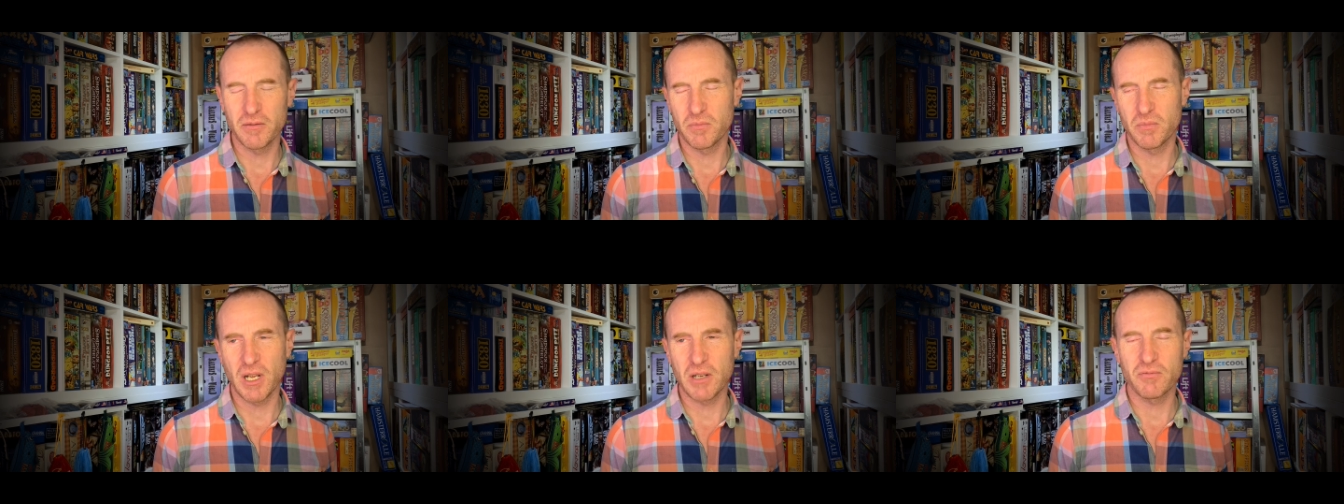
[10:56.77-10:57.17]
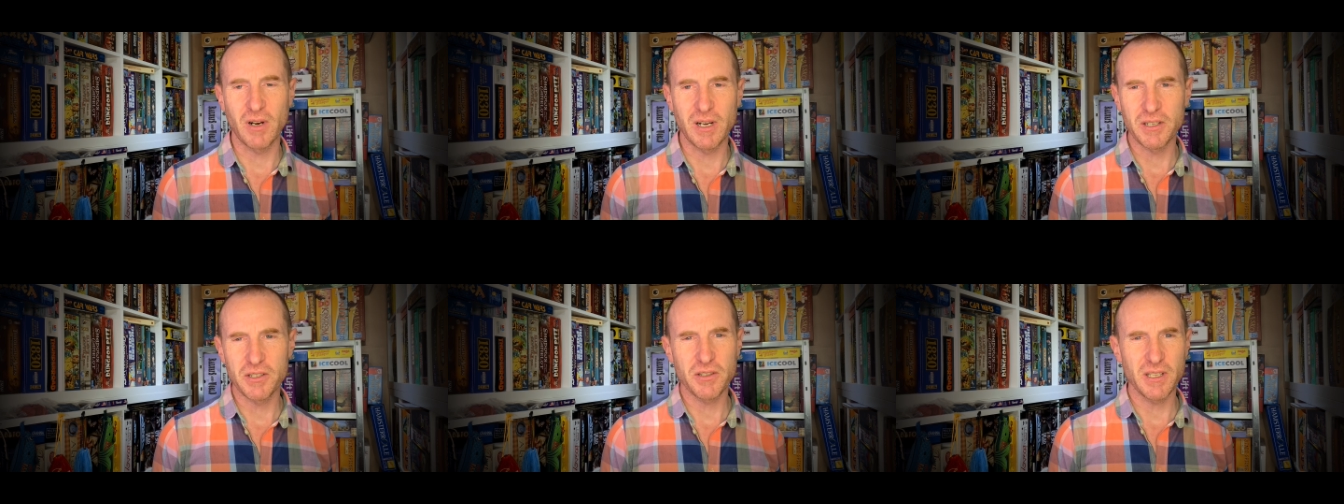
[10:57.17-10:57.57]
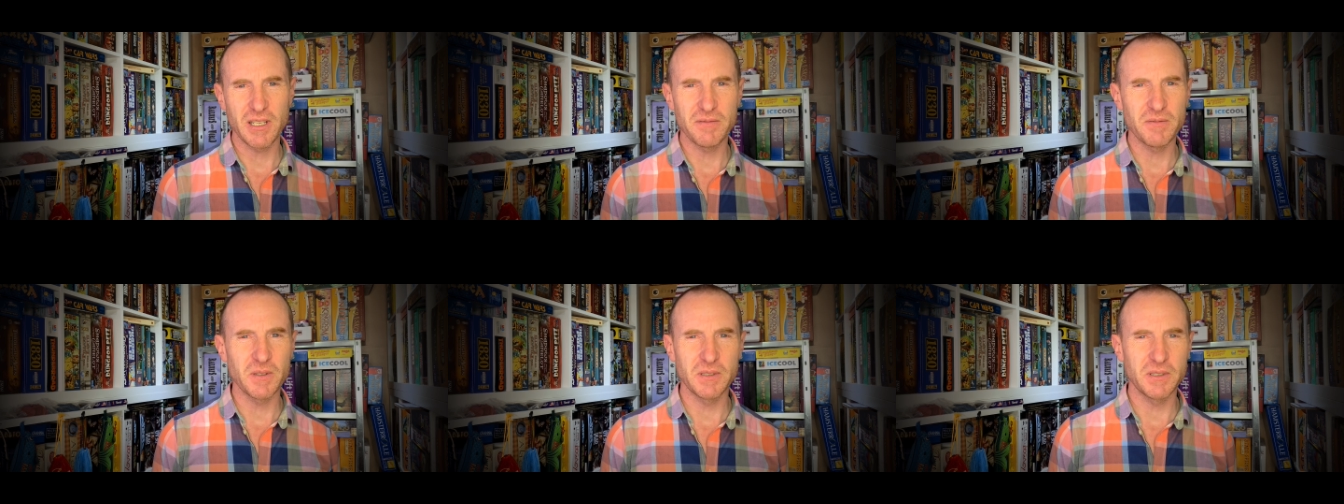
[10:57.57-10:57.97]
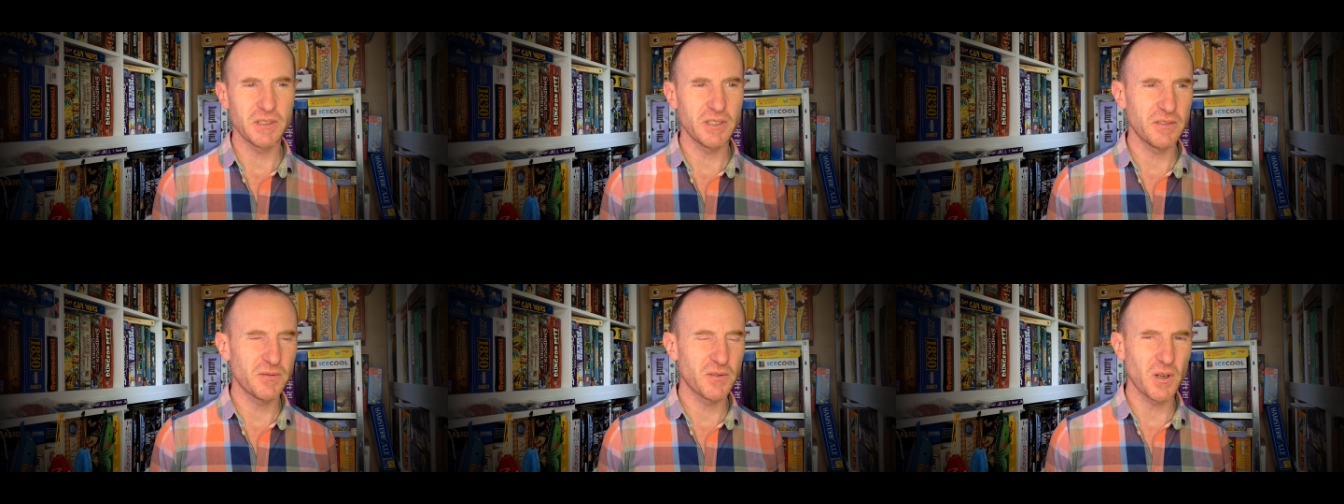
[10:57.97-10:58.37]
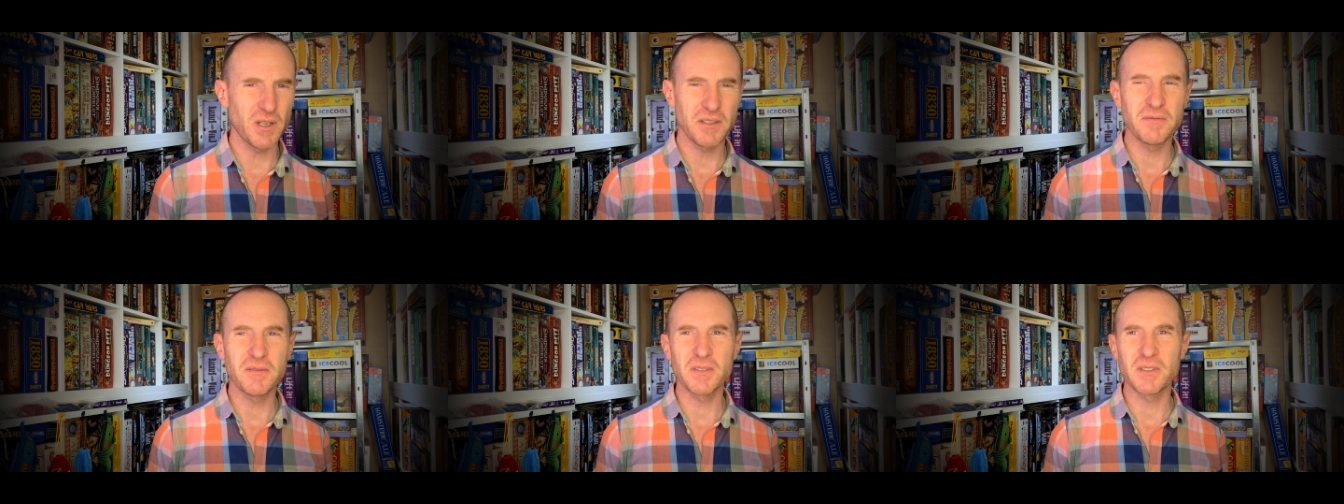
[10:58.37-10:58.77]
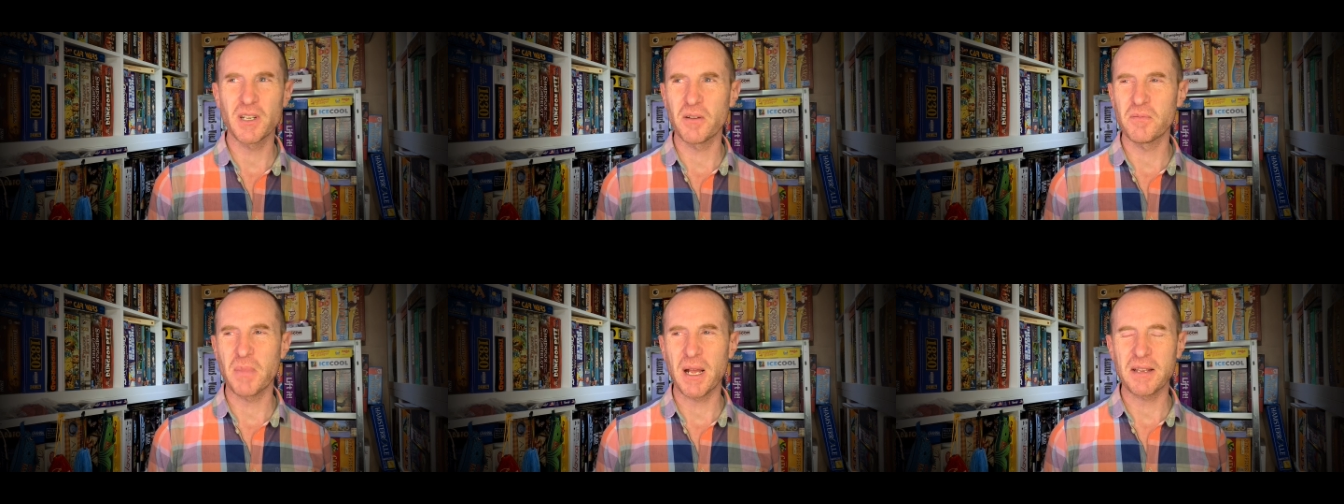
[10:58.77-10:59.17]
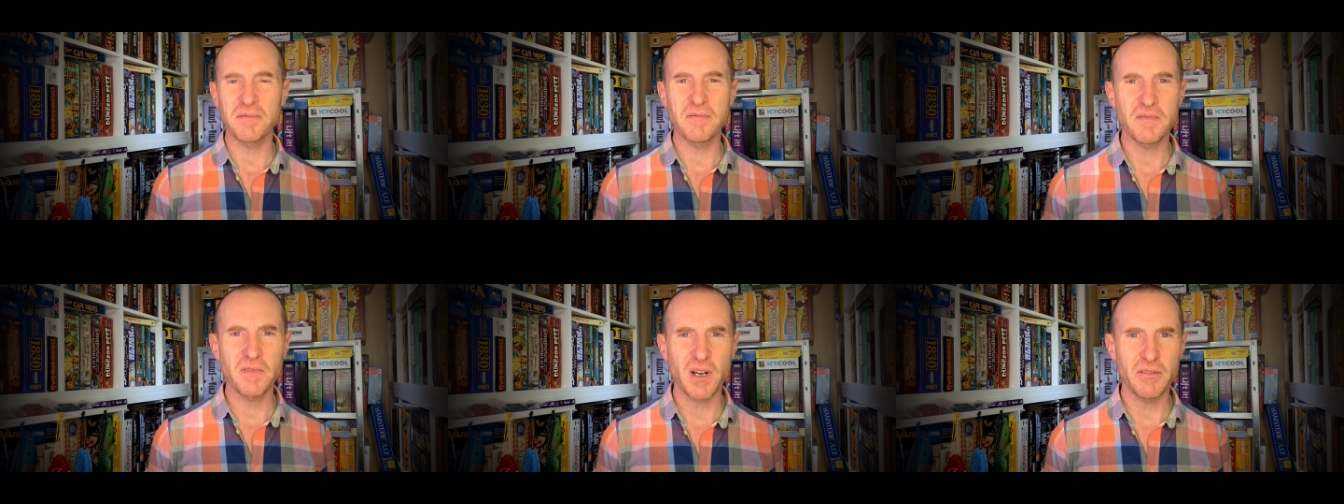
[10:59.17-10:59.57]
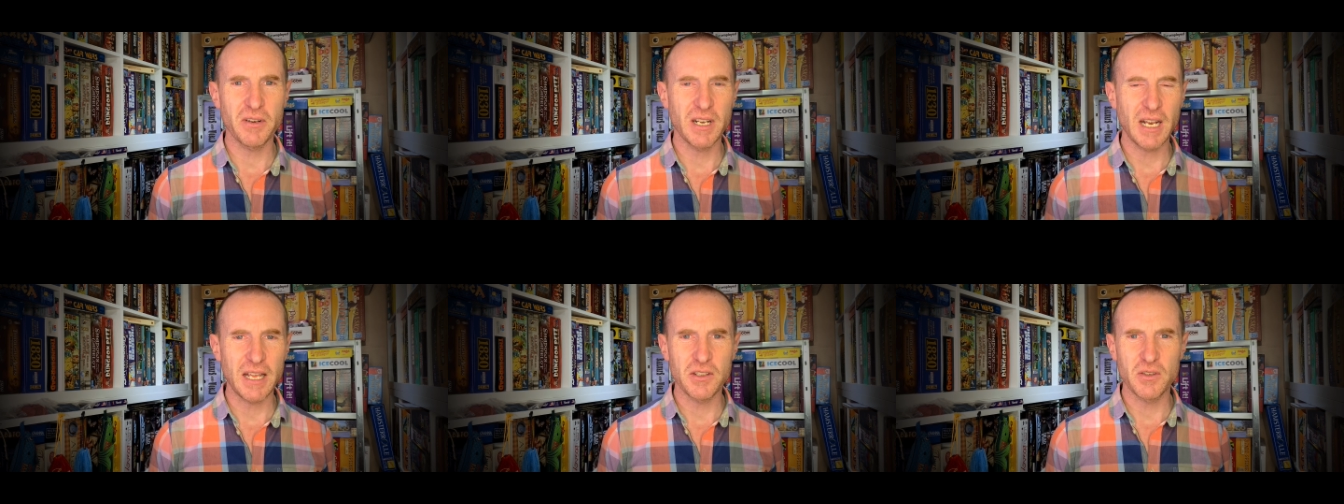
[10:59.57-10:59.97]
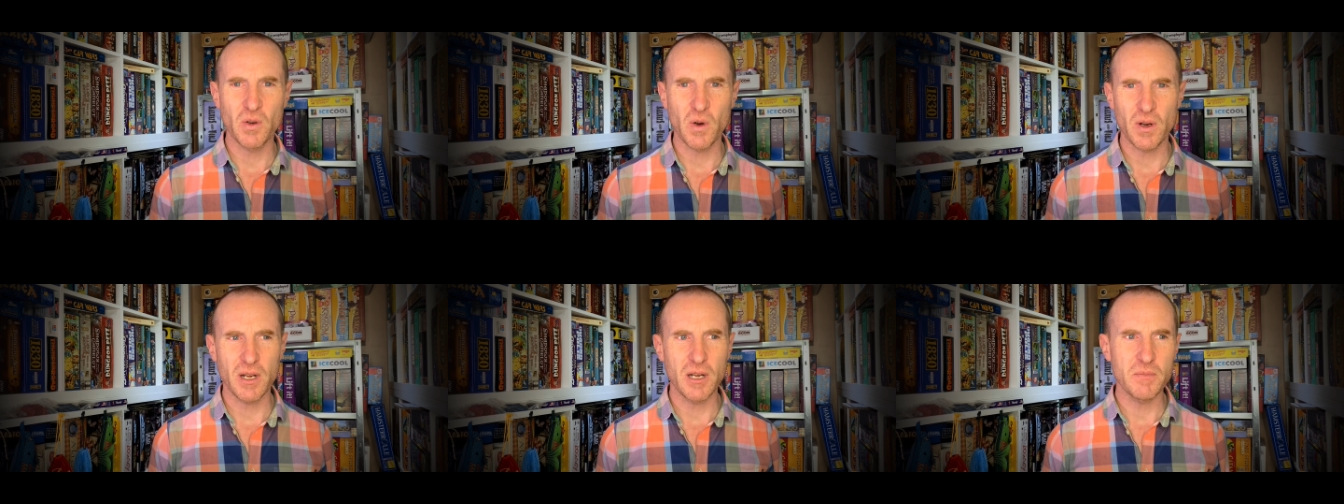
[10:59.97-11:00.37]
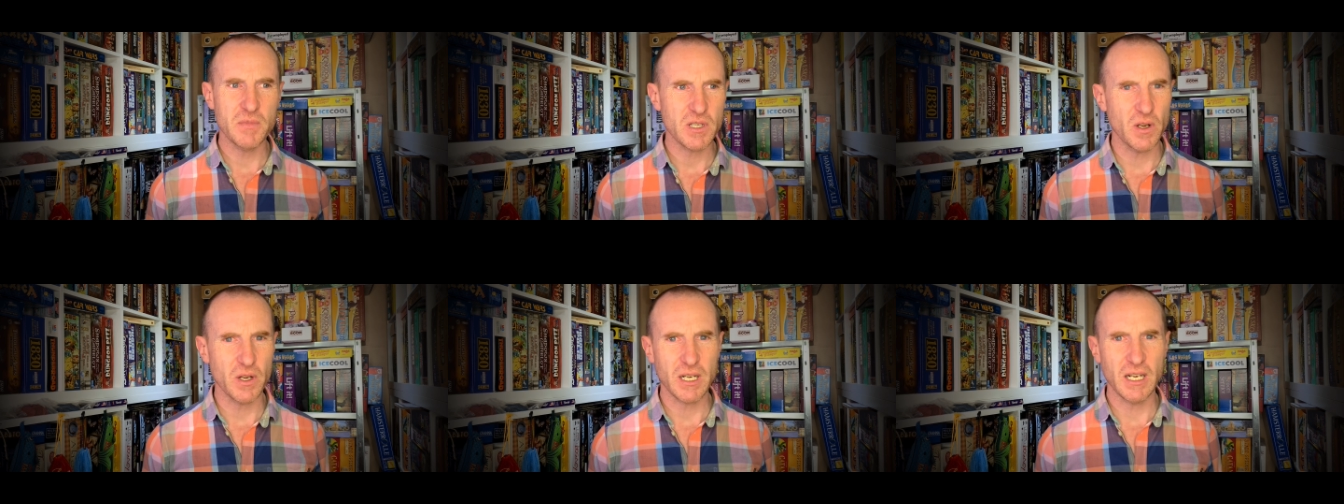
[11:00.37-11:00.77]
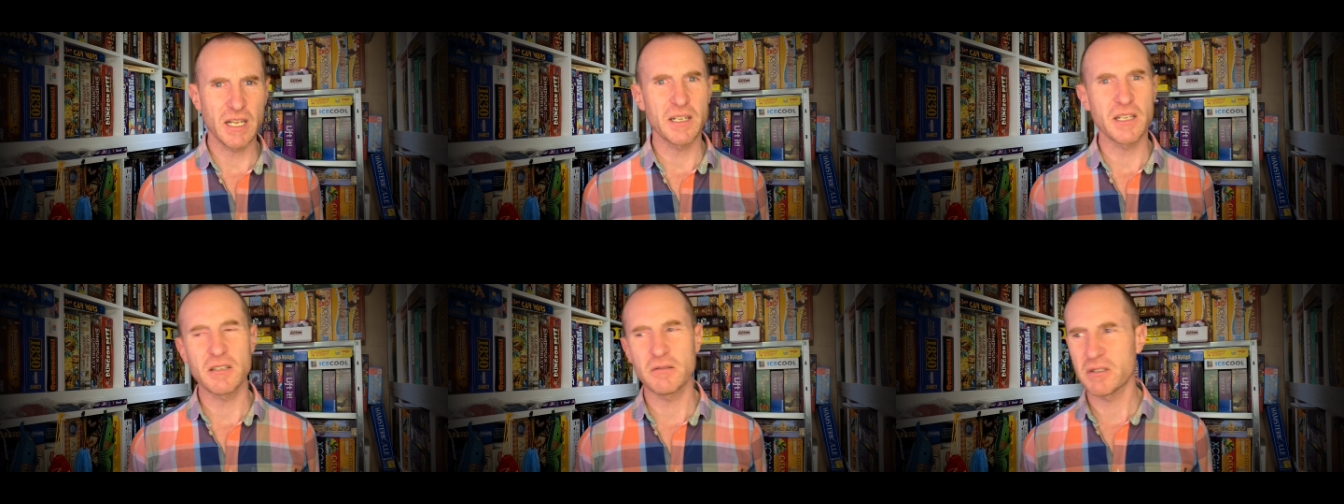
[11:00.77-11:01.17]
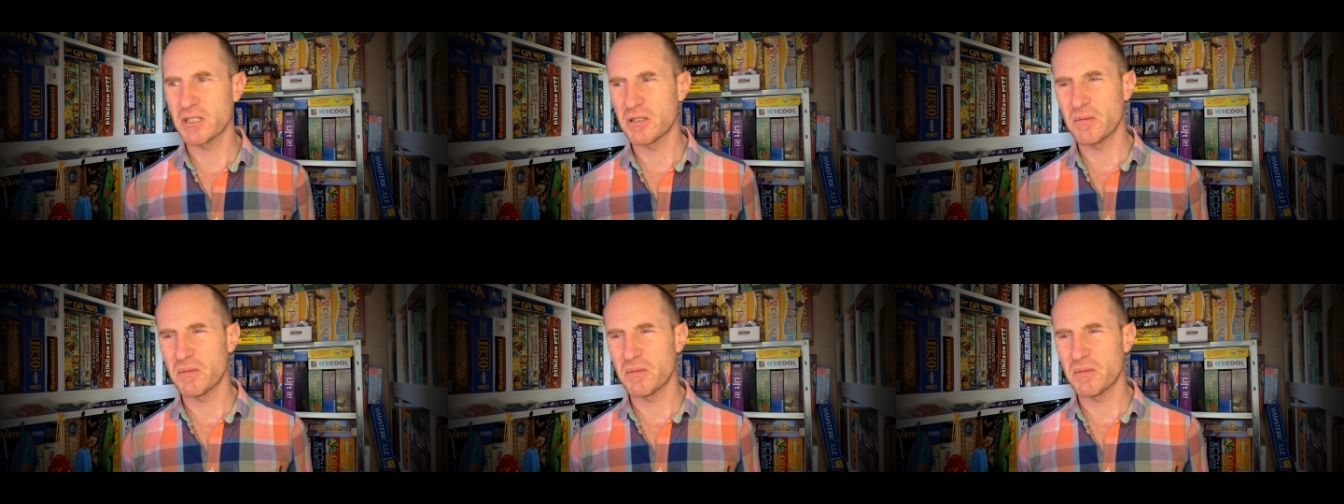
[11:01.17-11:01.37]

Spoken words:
Blood Rage, even you've got, even go back even further than that, you've got Cyclades, which is